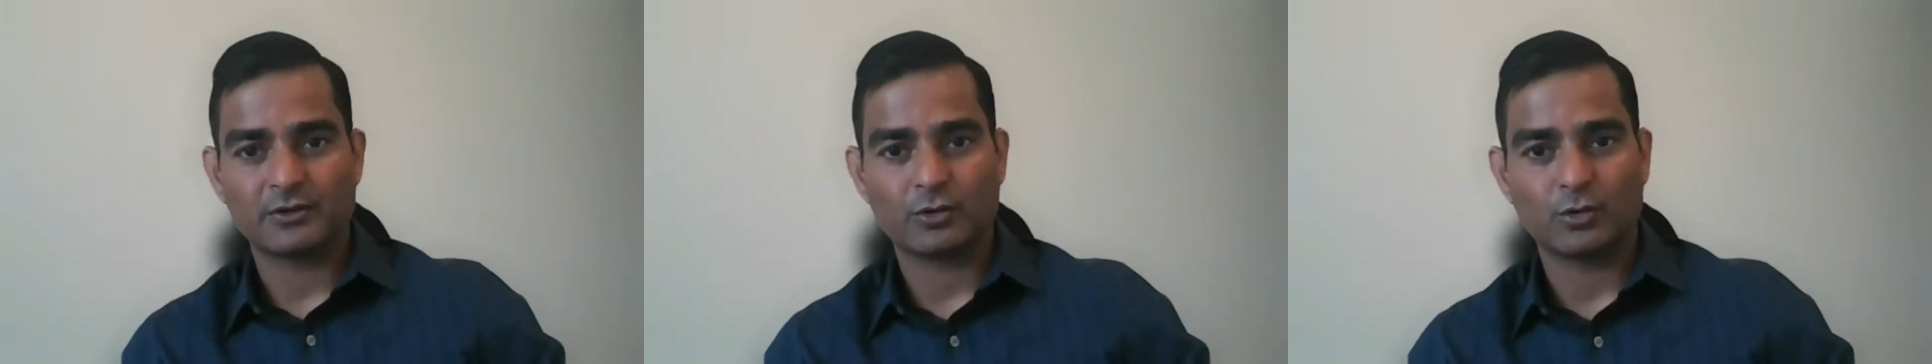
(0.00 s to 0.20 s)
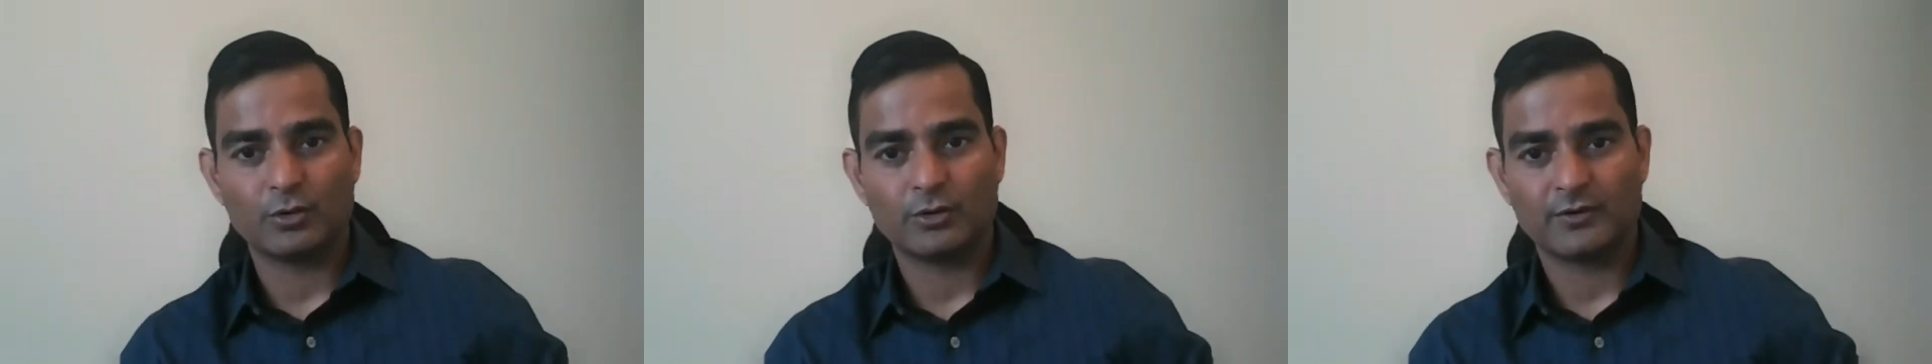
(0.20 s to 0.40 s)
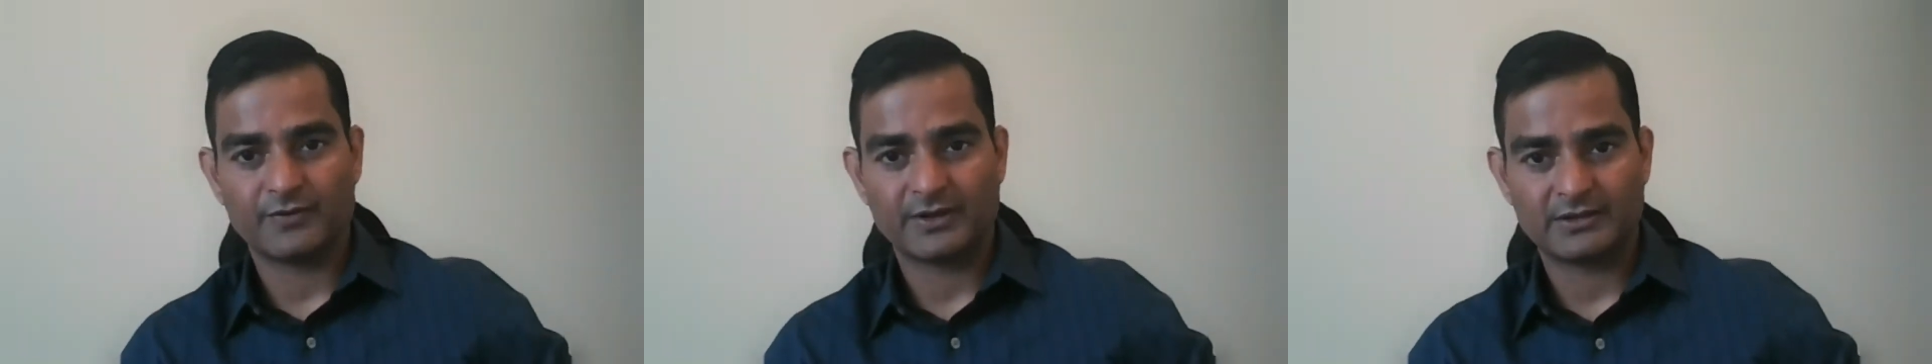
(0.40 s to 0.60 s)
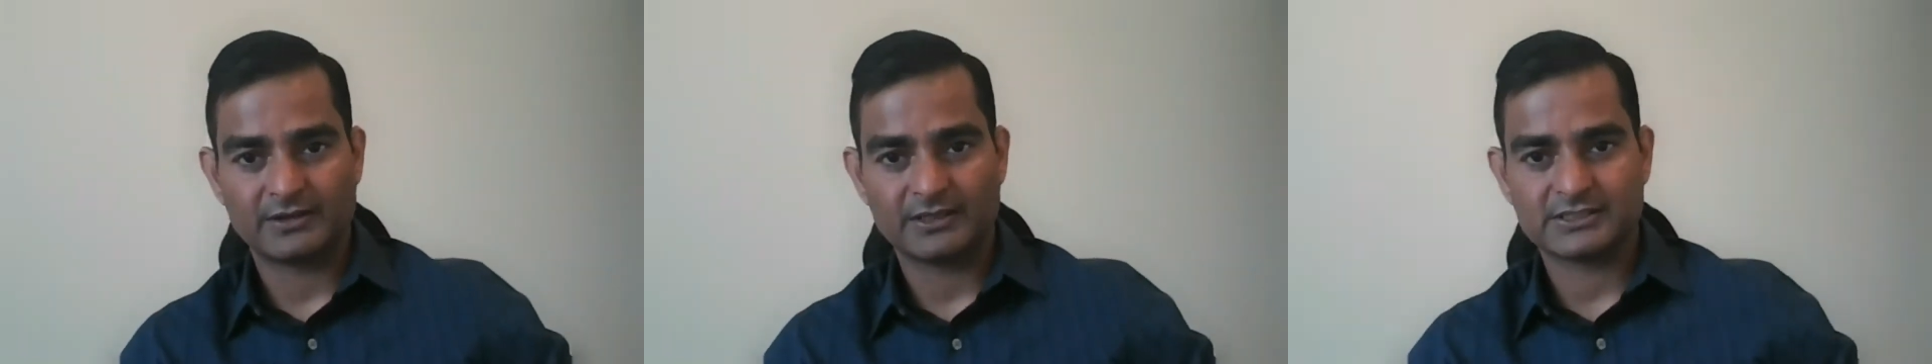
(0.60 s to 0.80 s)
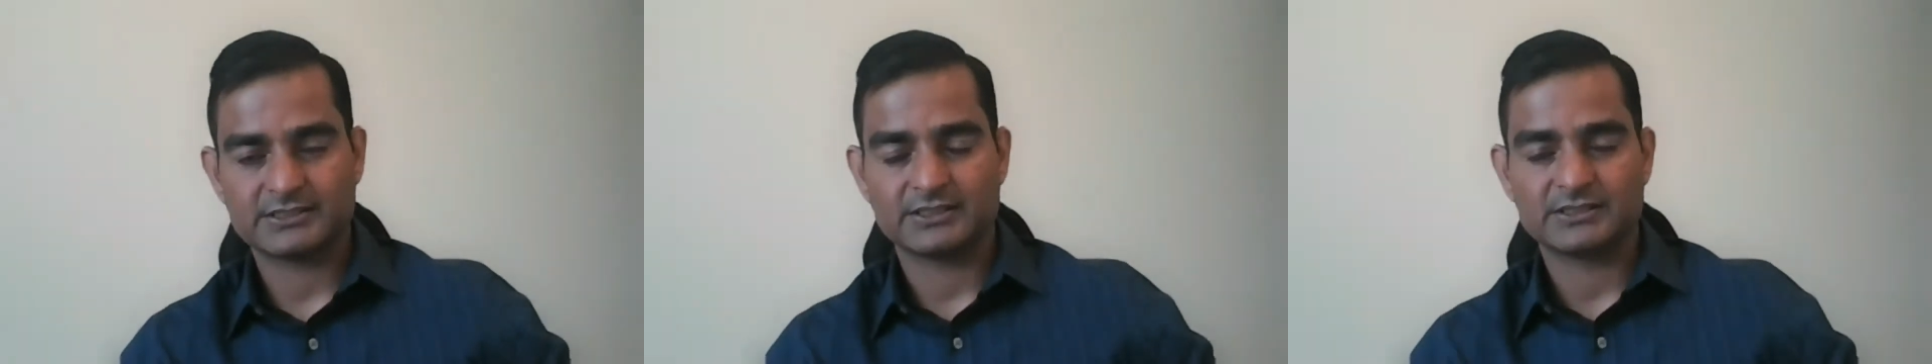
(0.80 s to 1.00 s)
the code of
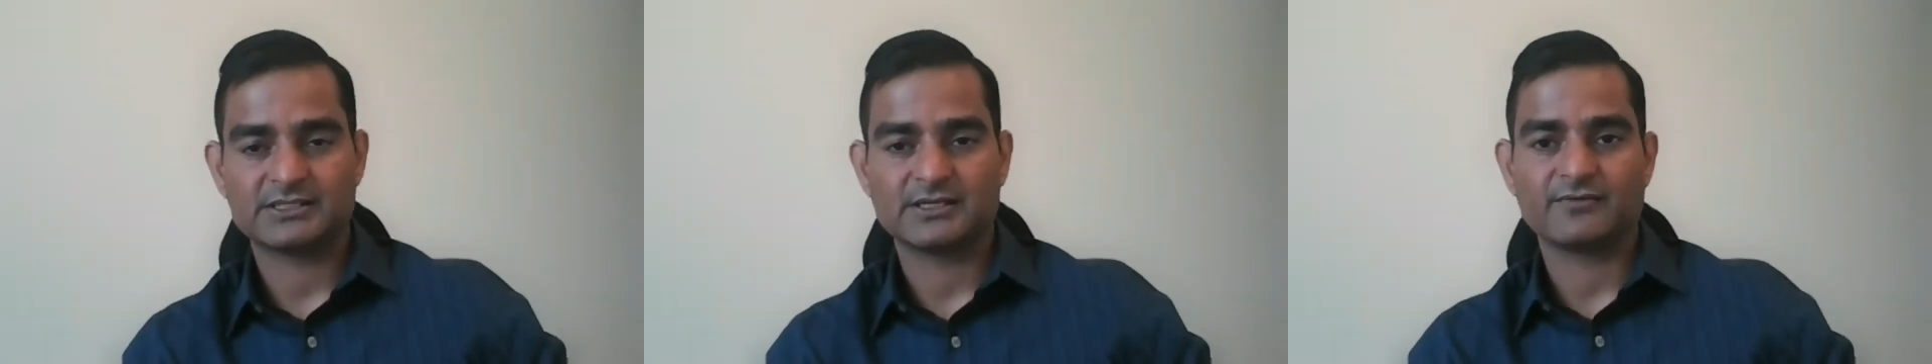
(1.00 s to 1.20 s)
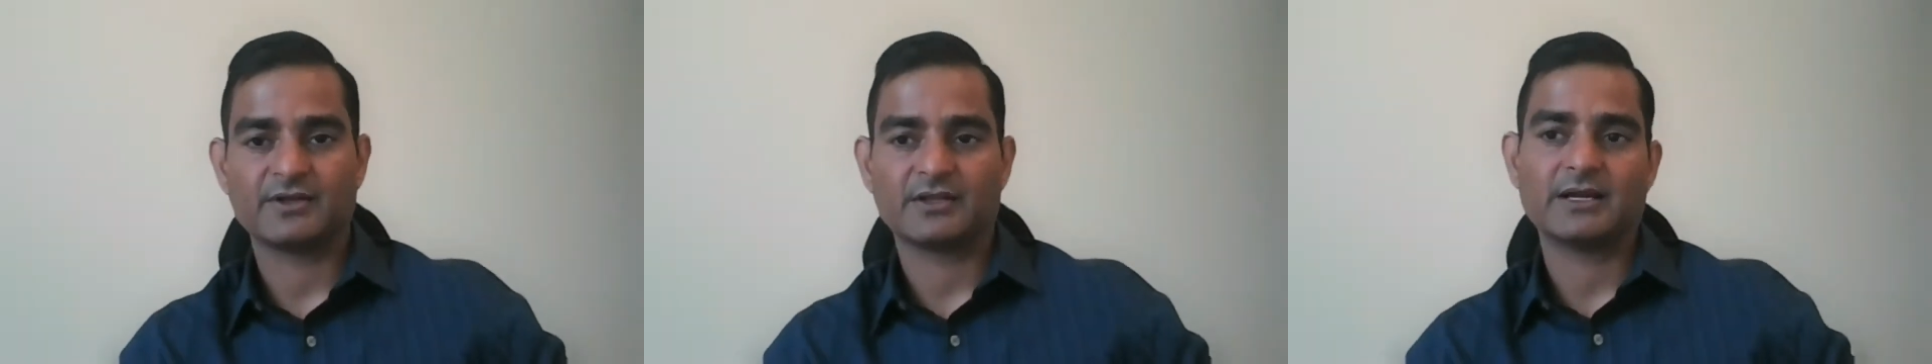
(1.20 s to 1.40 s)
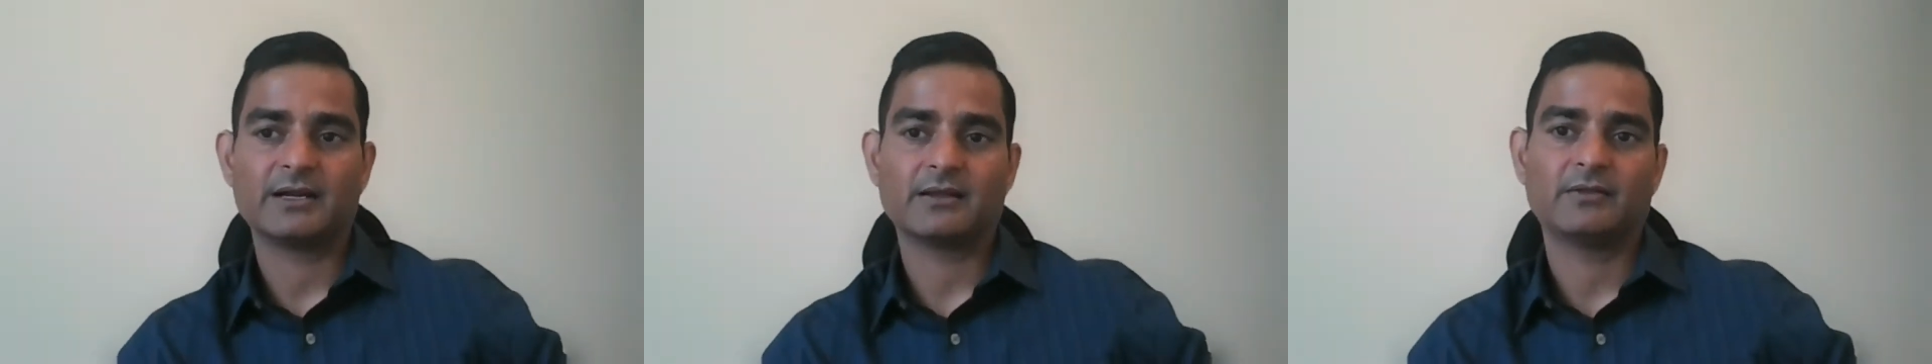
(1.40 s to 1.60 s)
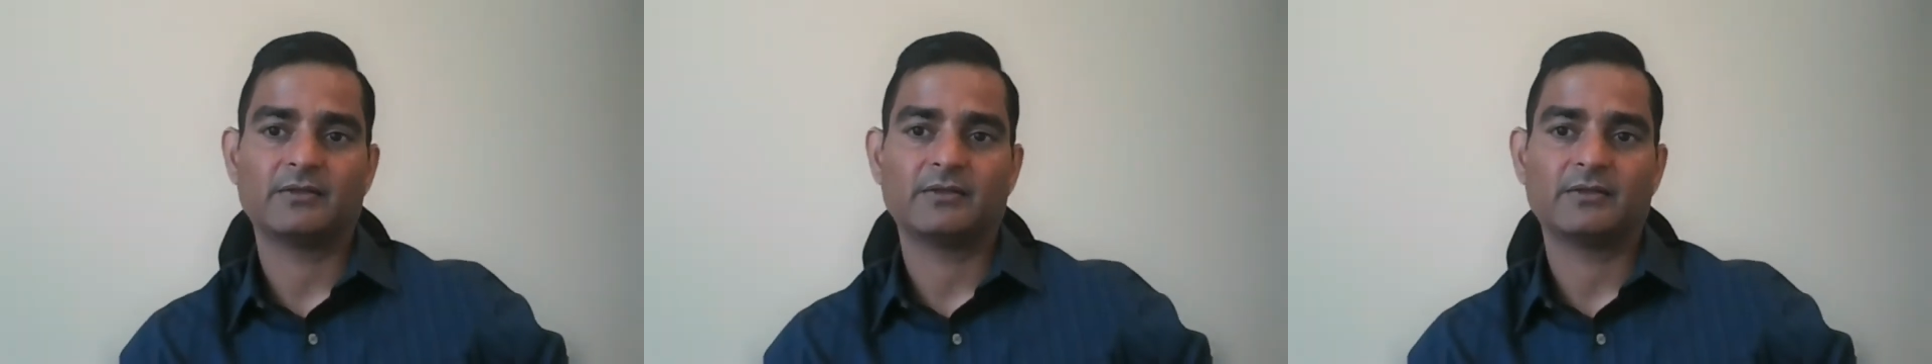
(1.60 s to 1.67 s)
ethics and stuff like that.